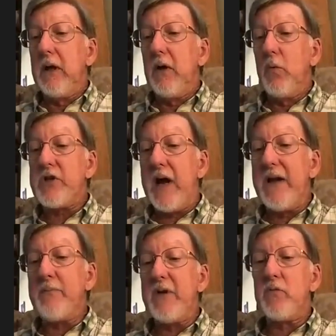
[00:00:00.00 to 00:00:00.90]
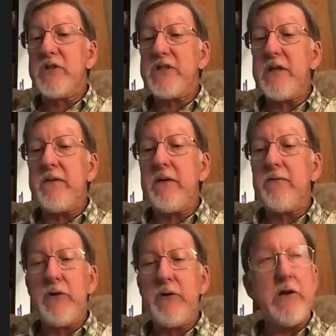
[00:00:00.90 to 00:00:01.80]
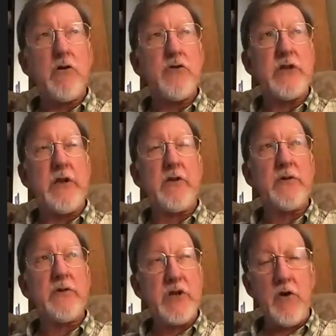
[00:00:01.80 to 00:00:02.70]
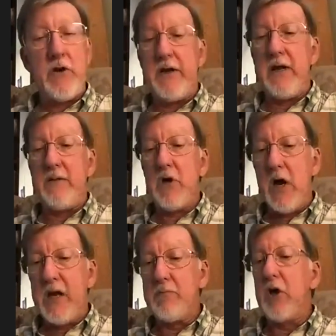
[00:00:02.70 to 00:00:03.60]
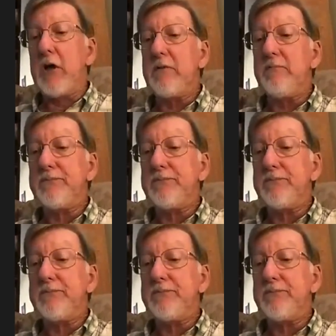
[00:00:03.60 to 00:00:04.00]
which I'd been receiving for years under its current name, Audubon.